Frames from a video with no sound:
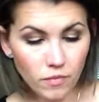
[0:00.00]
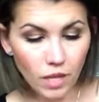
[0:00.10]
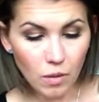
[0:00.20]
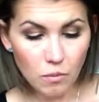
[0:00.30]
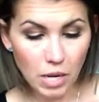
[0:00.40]

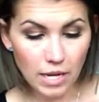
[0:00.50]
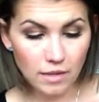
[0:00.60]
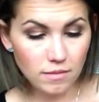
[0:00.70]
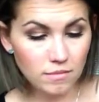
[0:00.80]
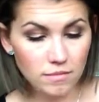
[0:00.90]
But
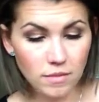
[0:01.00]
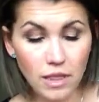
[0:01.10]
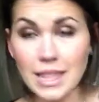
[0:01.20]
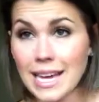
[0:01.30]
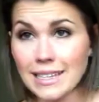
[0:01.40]

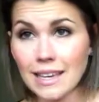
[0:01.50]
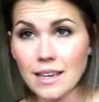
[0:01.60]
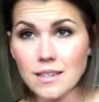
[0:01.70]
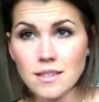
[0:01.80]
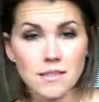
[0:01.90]
that
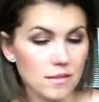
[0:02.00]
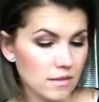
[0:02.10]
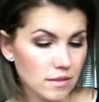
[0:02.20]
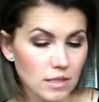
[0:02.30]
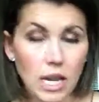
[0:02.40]
kit,
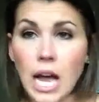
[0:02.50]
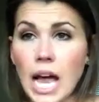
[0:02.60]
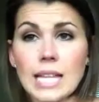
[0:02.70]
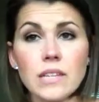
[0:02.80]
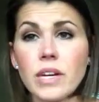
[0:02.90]

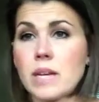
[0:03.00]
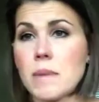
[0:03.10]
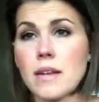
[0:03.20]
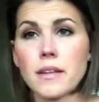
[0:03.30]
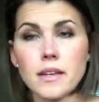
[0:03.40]
highly
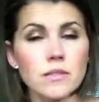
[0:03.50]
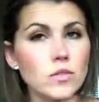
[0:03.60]
recommend it.